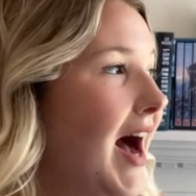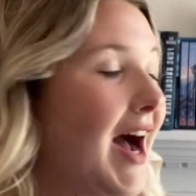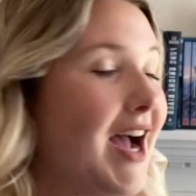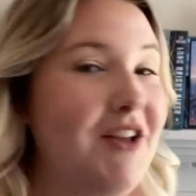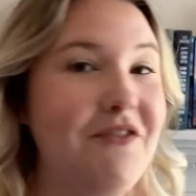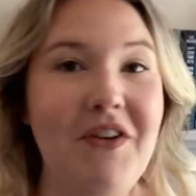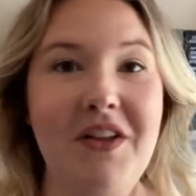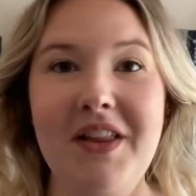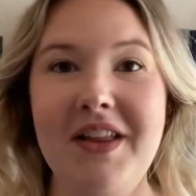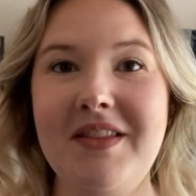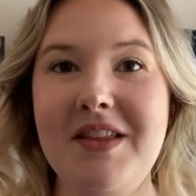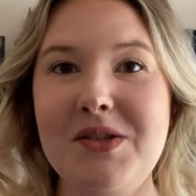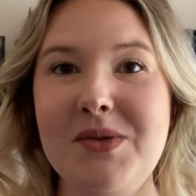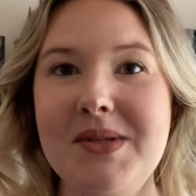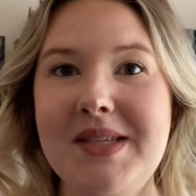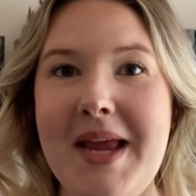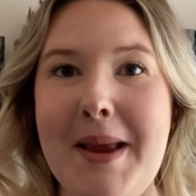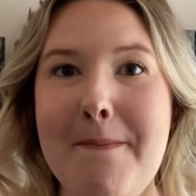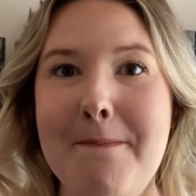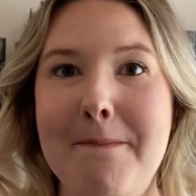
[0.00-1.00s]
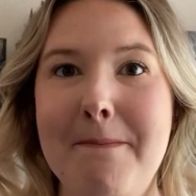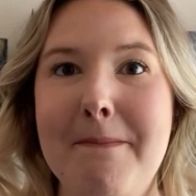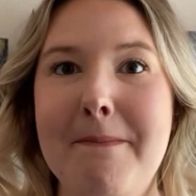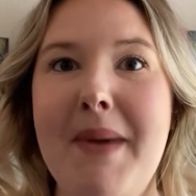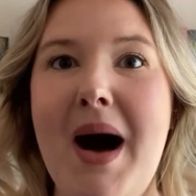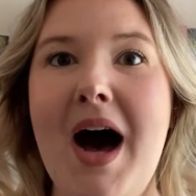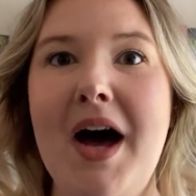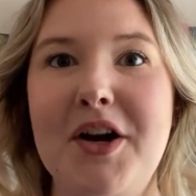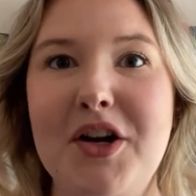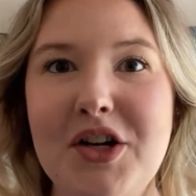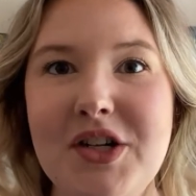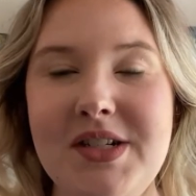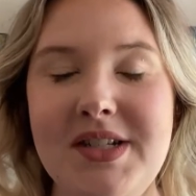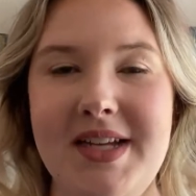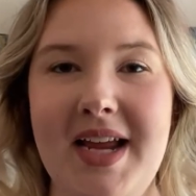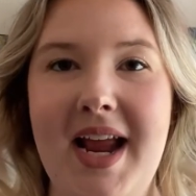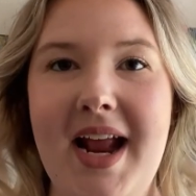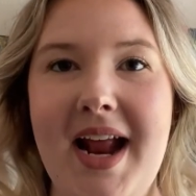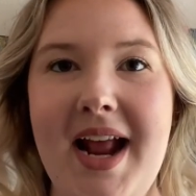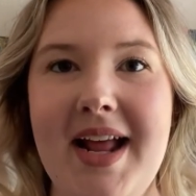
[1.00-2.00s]
I felt like this was a modern
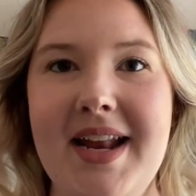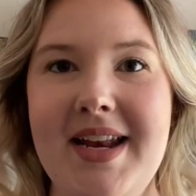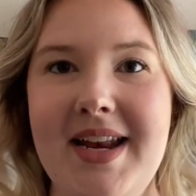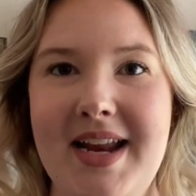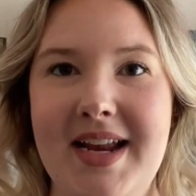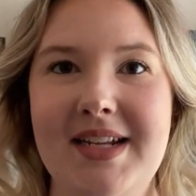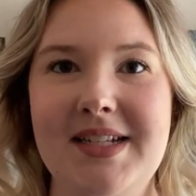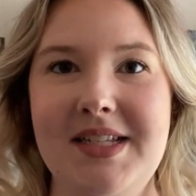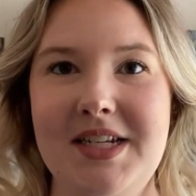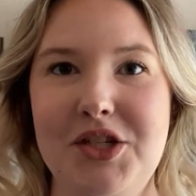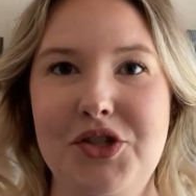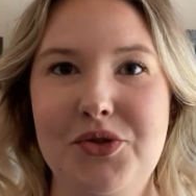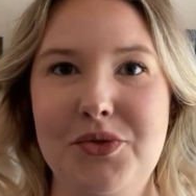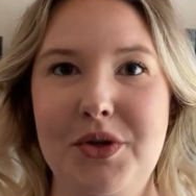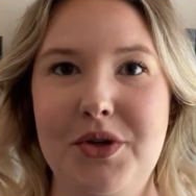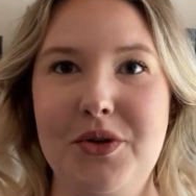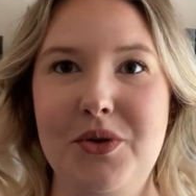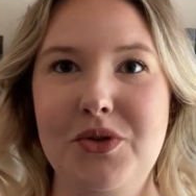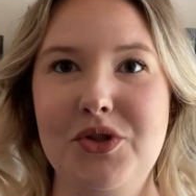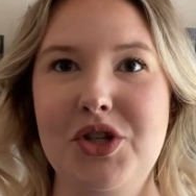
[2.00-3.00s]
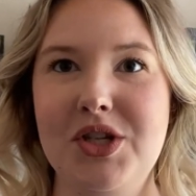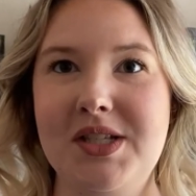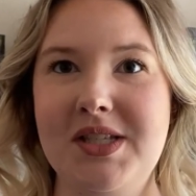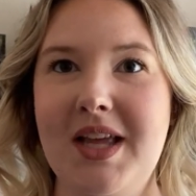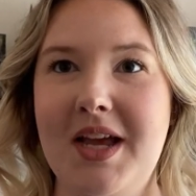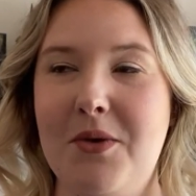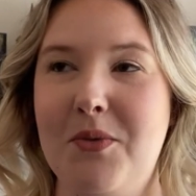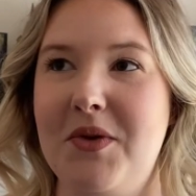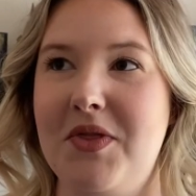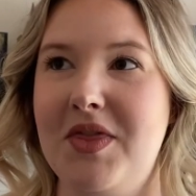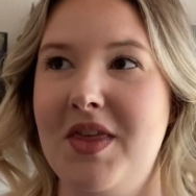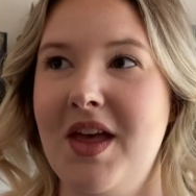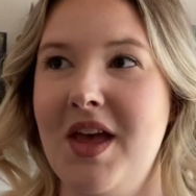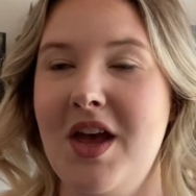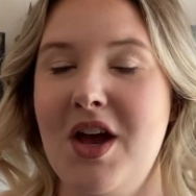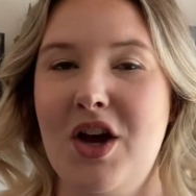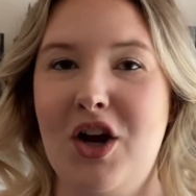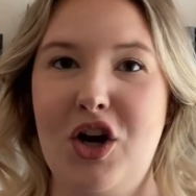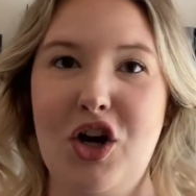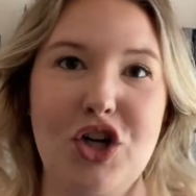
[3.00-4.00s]
day Nancy Drew, just like with
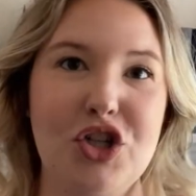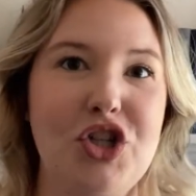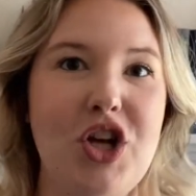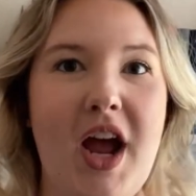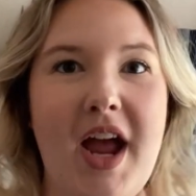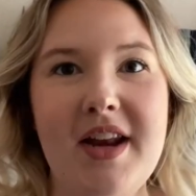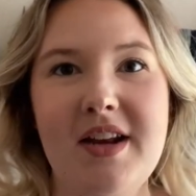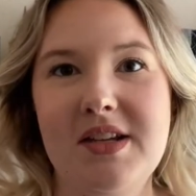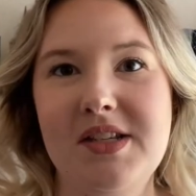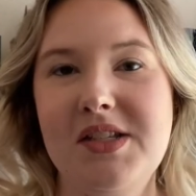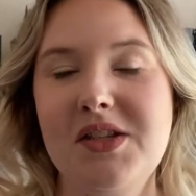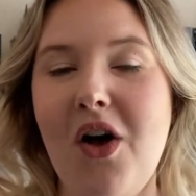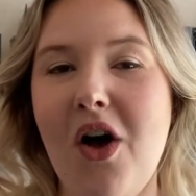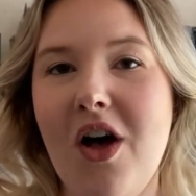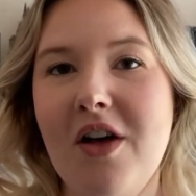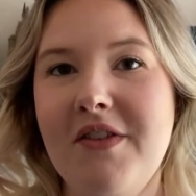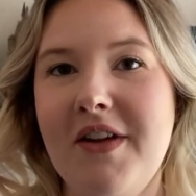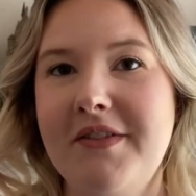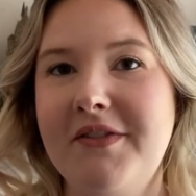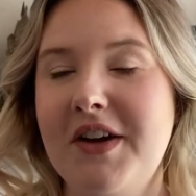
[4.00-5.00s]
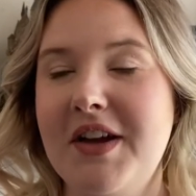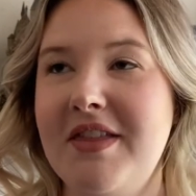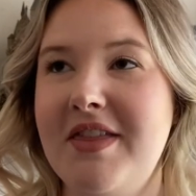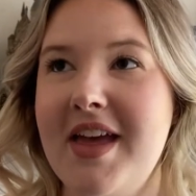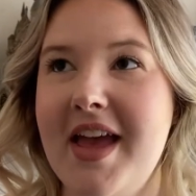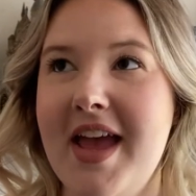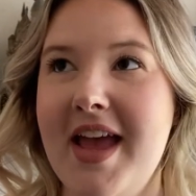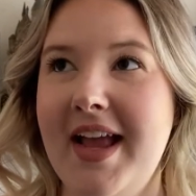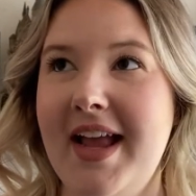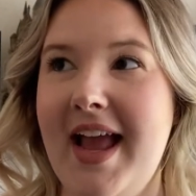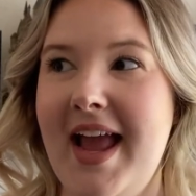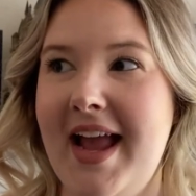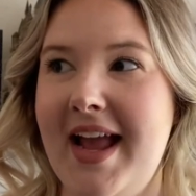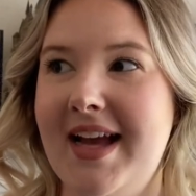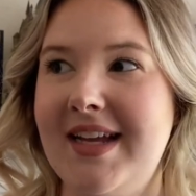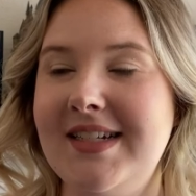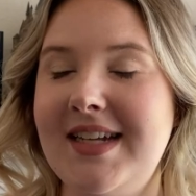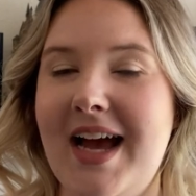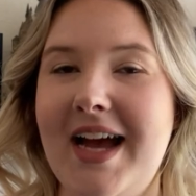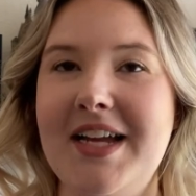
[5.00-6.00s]
her trying to solve everything.
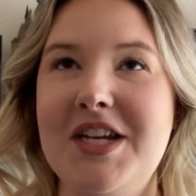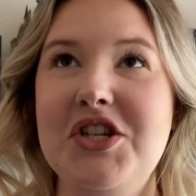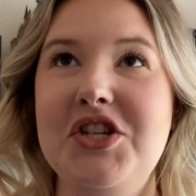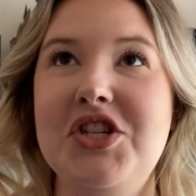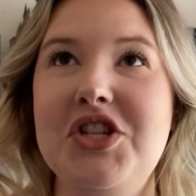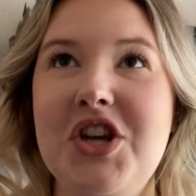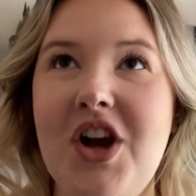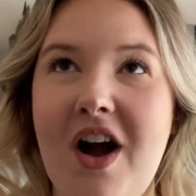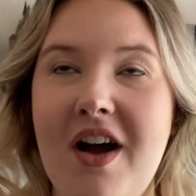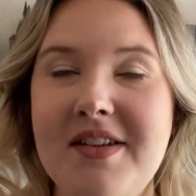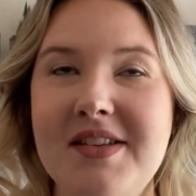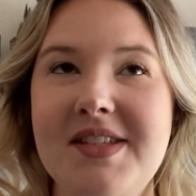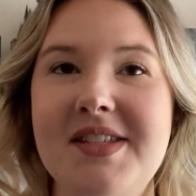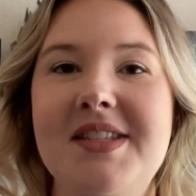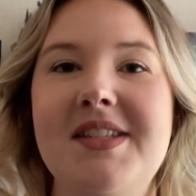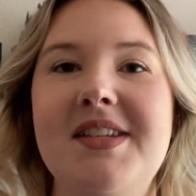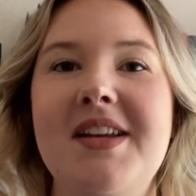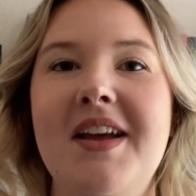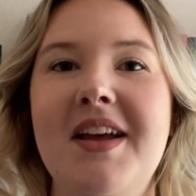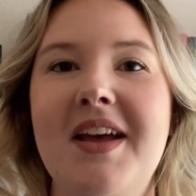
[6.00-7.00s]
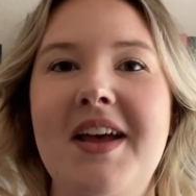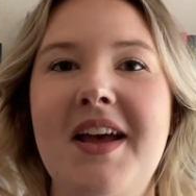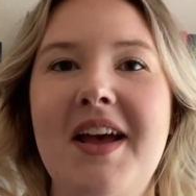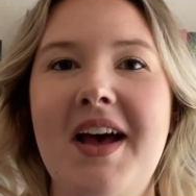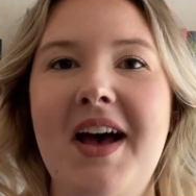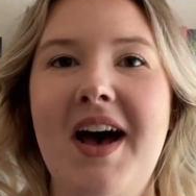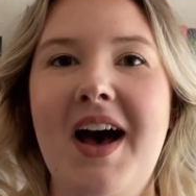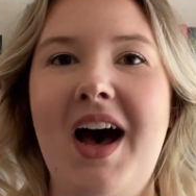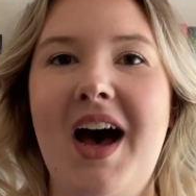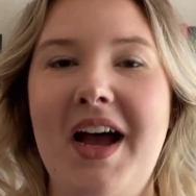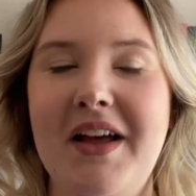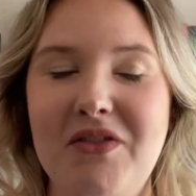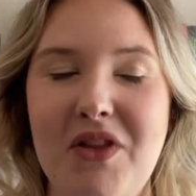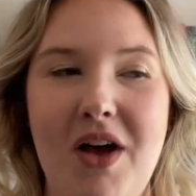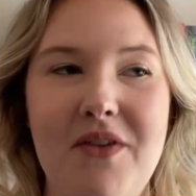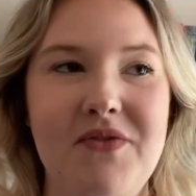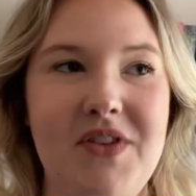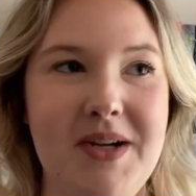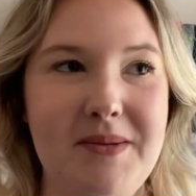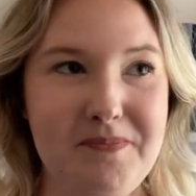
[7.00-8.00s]
And I just, I
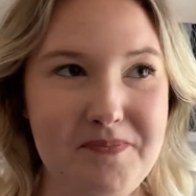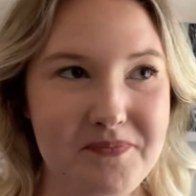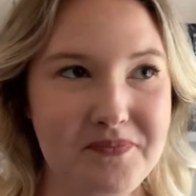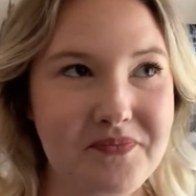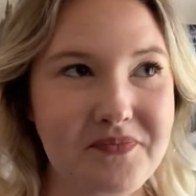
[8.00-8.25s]
loved it.